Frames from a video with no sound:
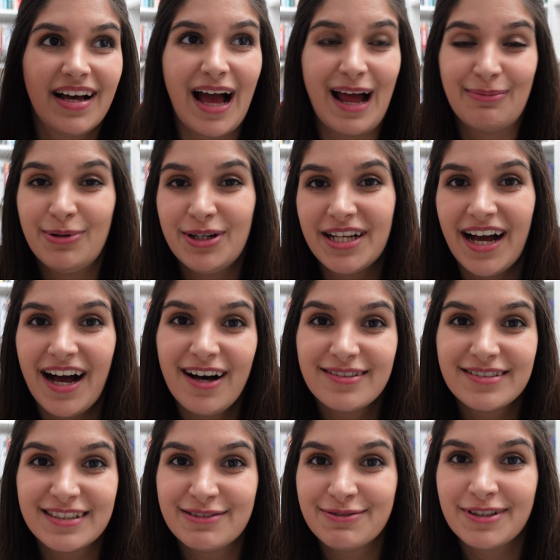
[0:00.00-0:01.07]
I bought a
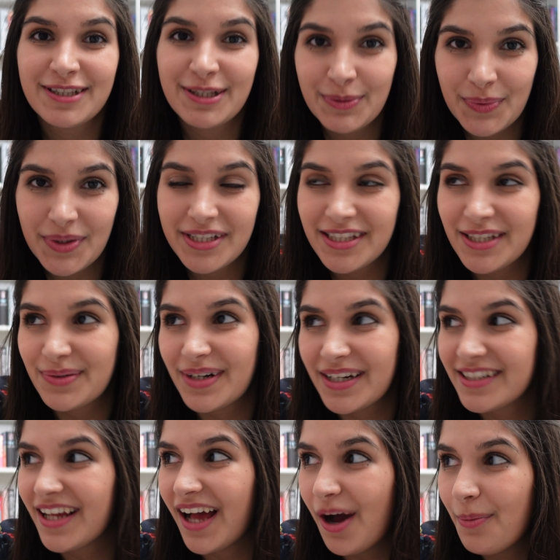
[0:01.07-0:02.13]
house in 2020,
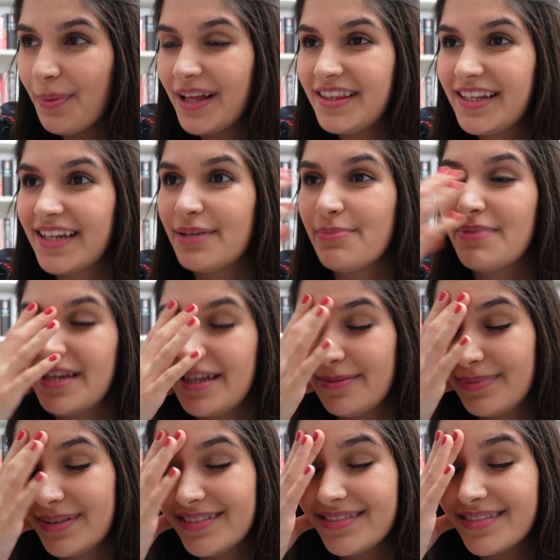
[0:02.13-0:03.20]
right? How bad can it be?
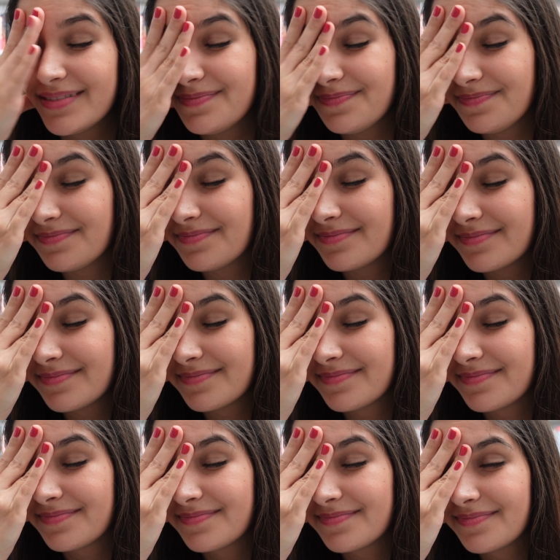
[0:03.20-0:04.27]
But
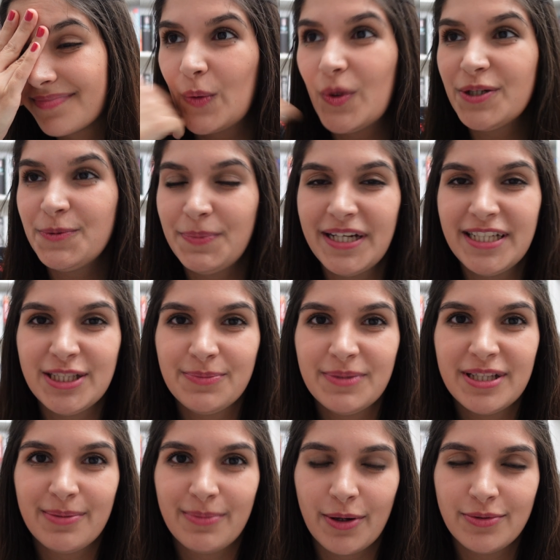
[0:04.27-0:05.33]
what pains me
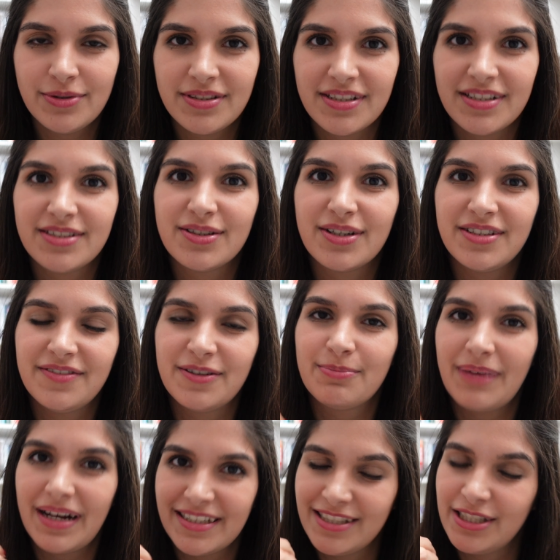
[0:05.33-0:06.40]
the most is not even
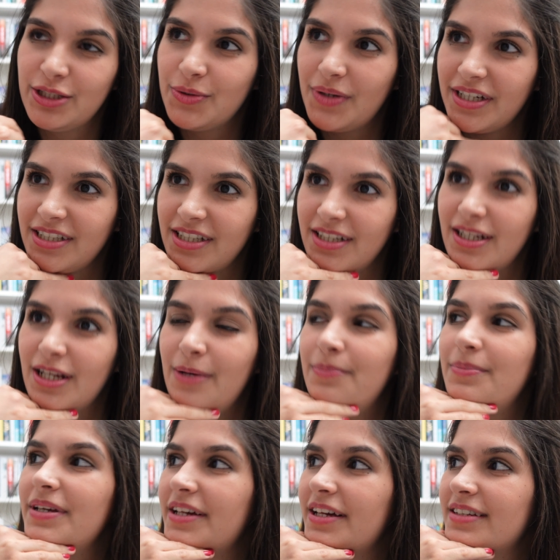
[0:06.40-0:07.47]
my situation,
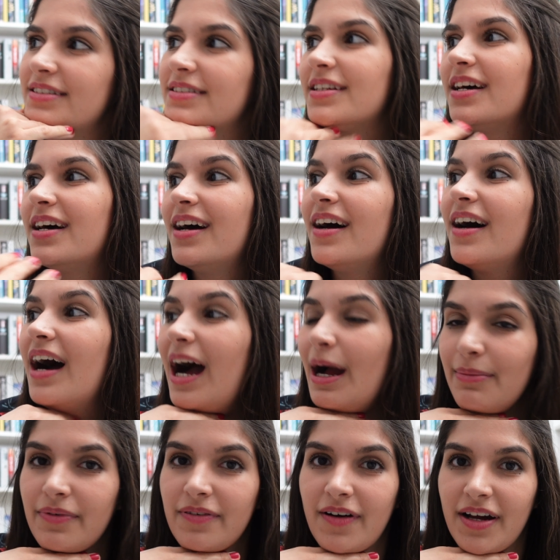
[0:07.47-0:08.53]
because
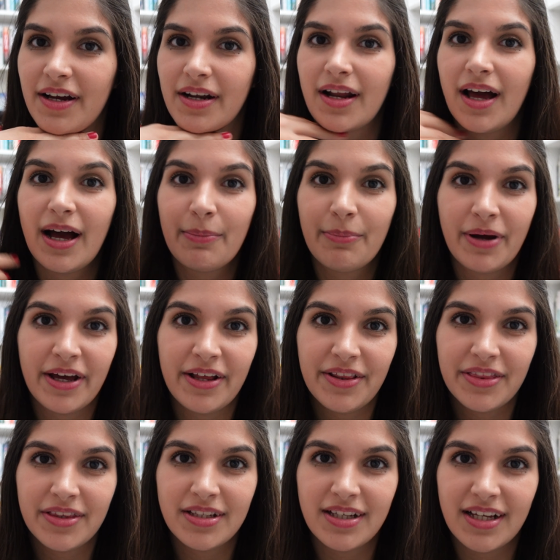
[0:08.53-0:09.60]
I'm fine. I'm
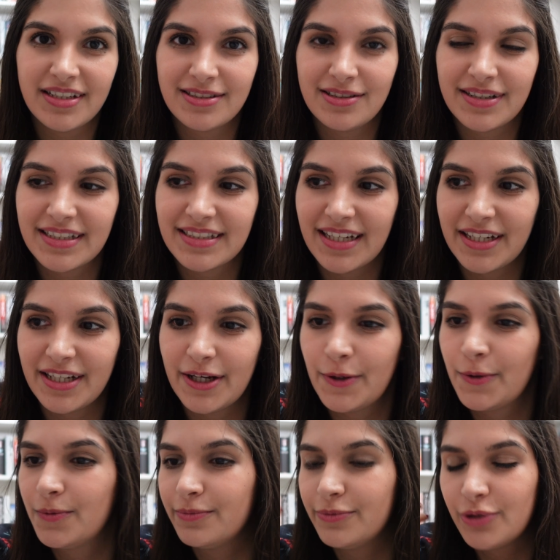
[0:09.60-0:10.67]
healthy as long as I
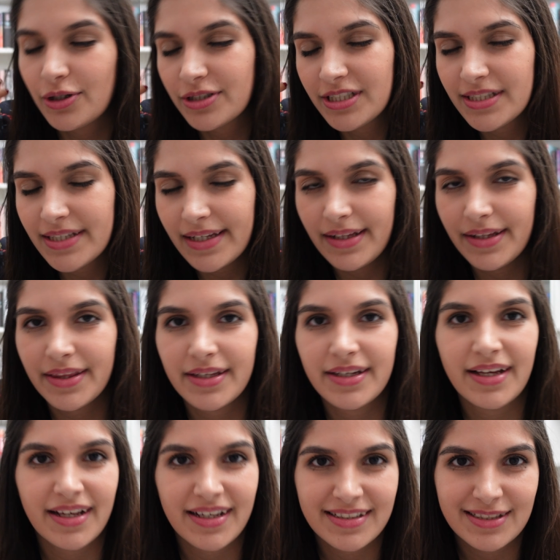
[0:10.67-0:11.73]
know. Josh is
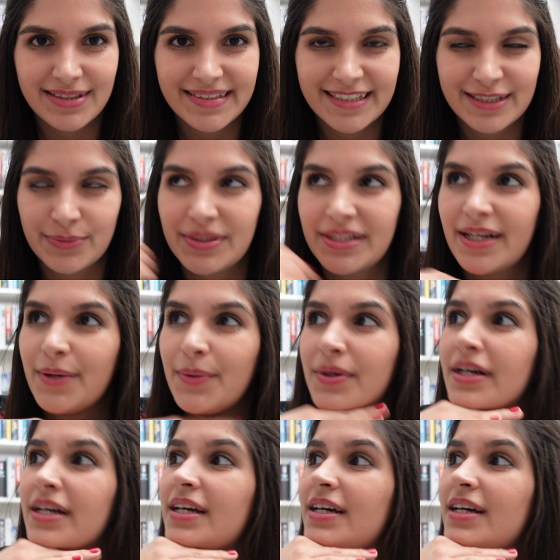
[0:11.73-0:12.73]
healthy as long as we know.